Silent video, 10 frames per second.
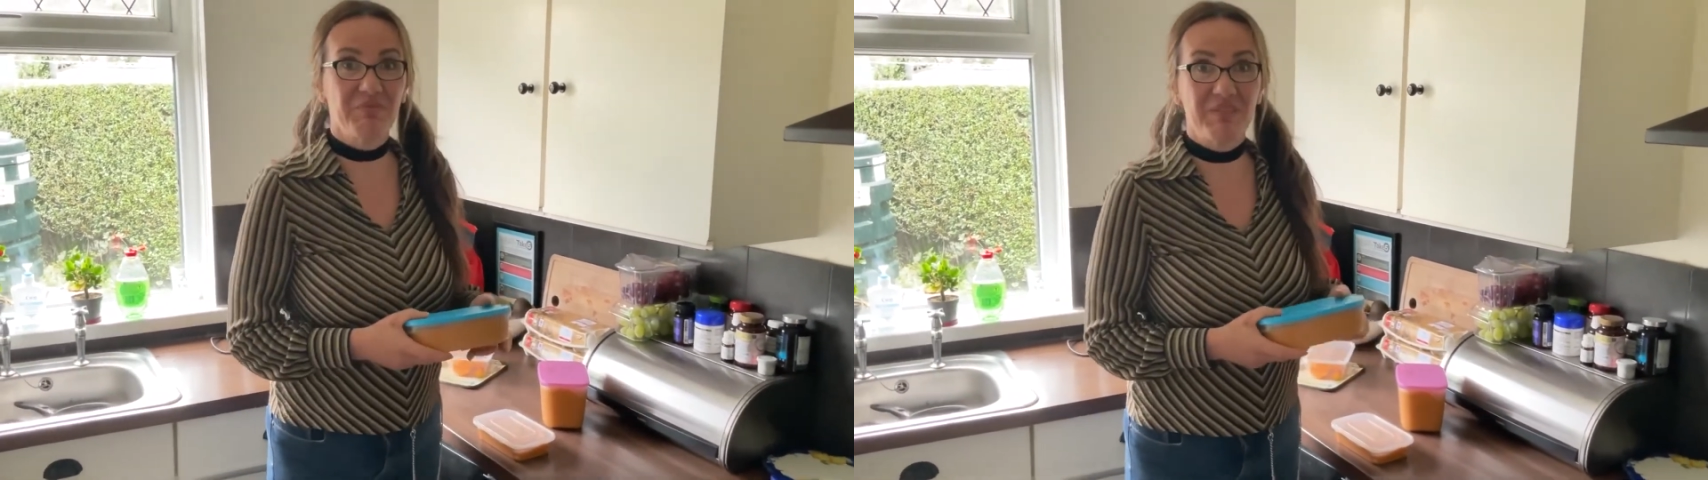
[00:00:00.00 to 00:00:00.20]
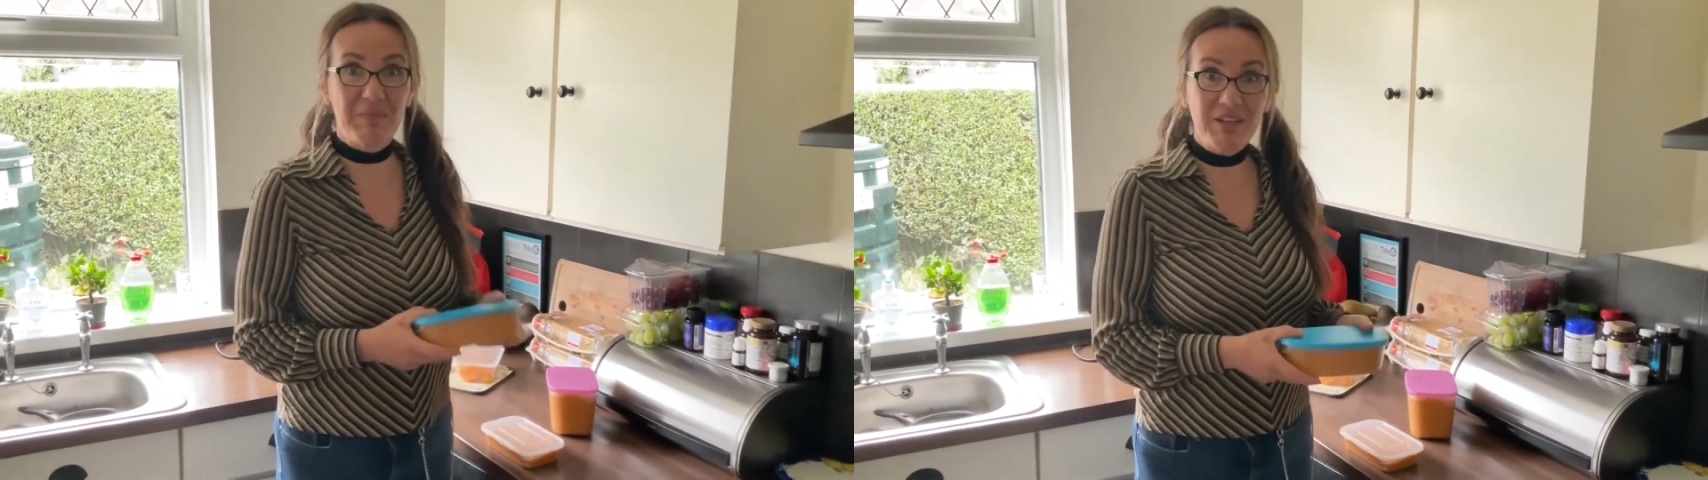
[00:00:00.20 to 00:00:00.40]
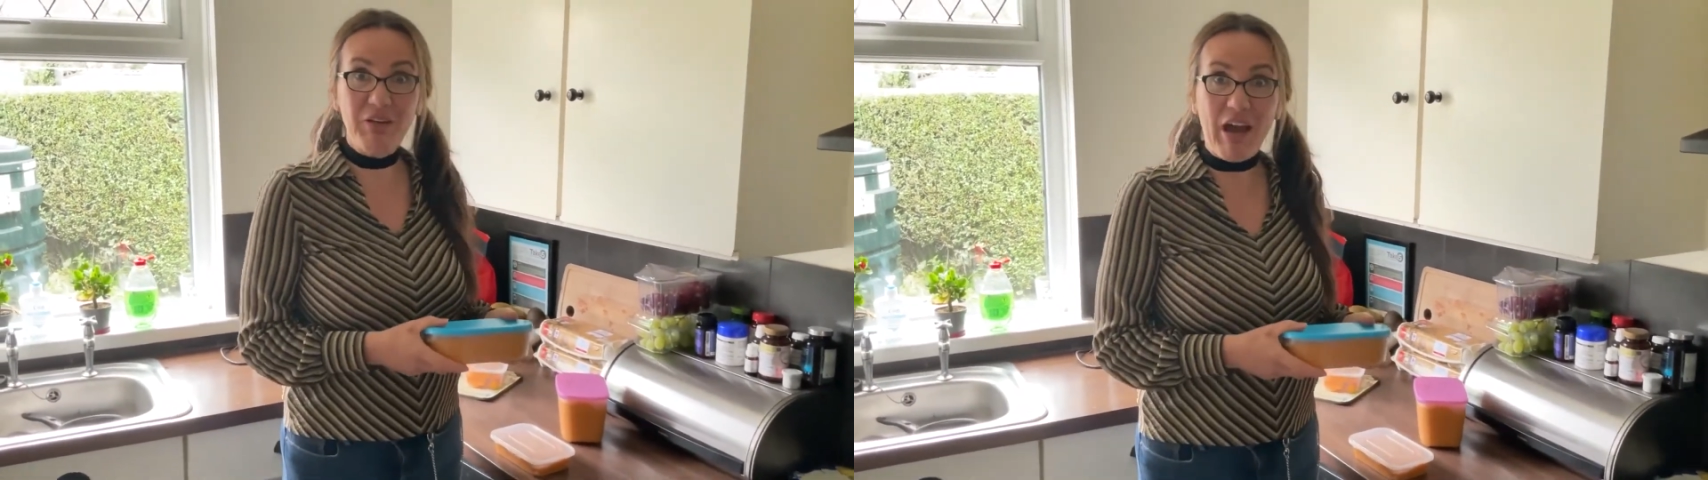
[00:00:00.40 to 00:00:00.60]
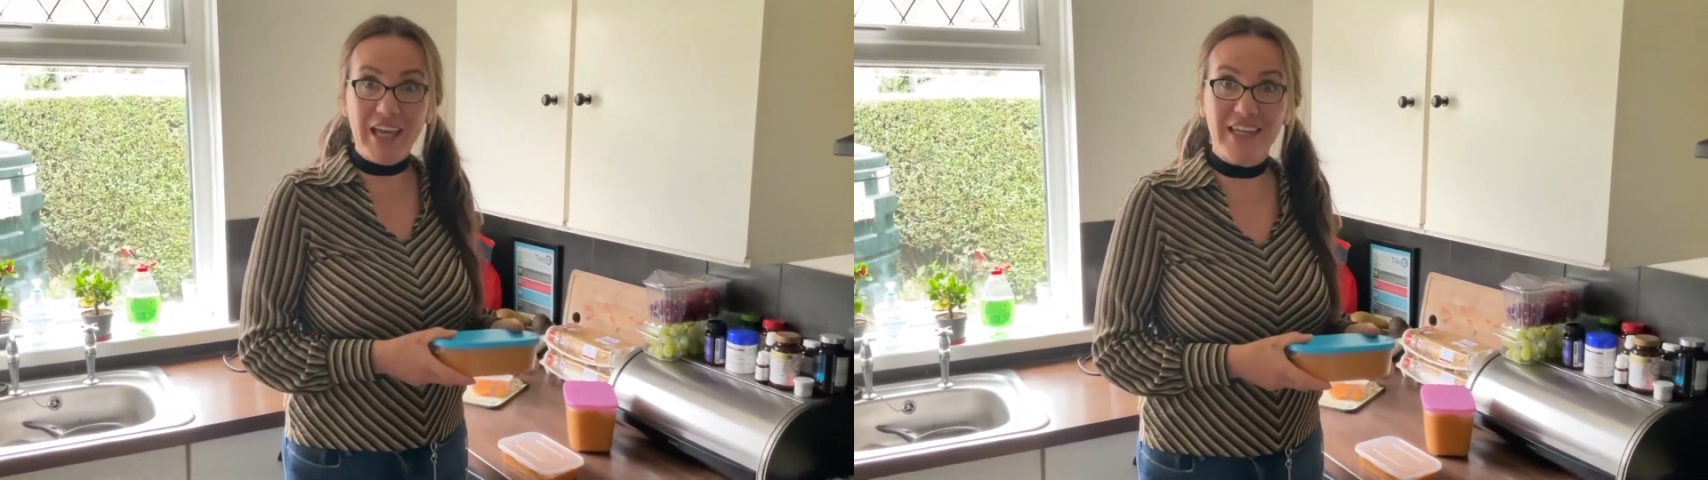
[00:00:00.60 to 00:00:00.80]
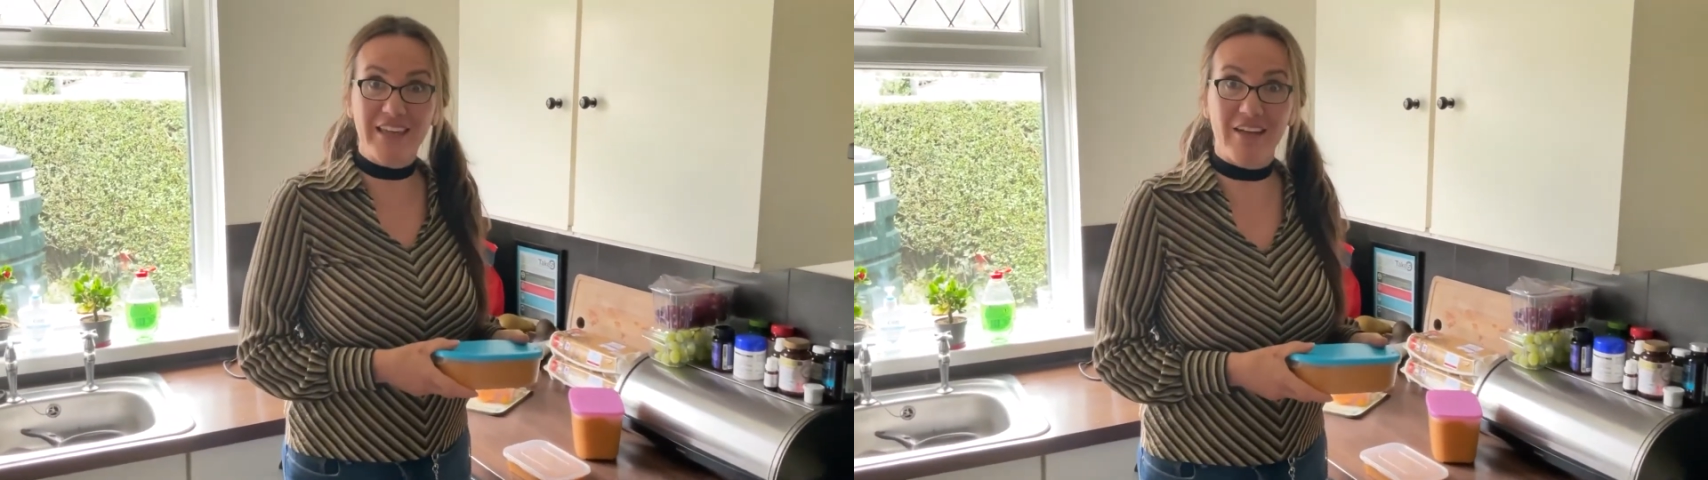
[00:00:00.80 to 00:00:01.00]
Let me know how
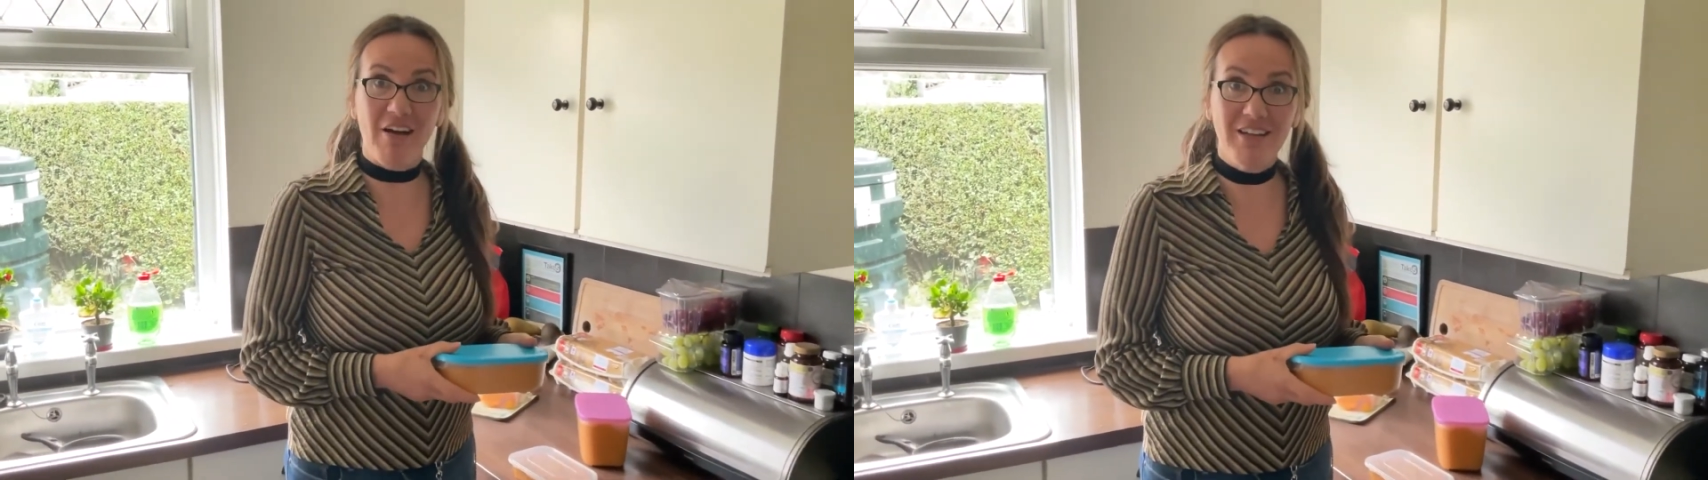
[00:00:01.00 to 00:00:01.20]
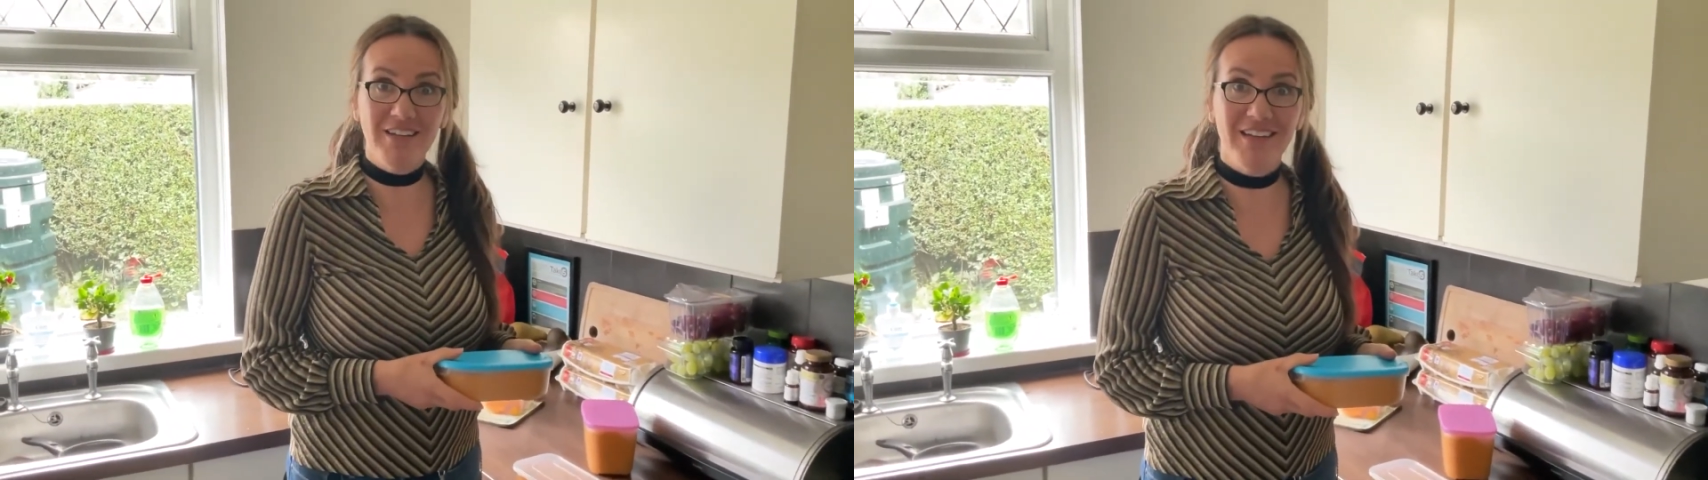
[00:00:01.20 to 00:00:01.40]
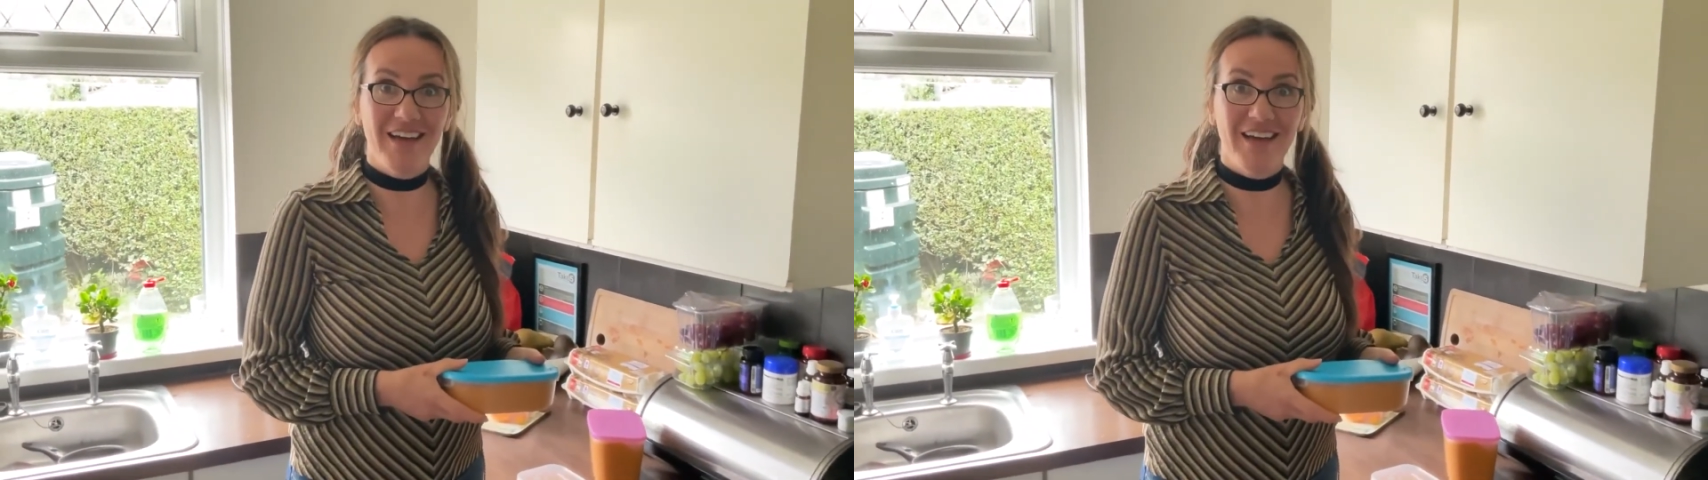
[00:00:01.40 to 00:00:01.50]
you get on,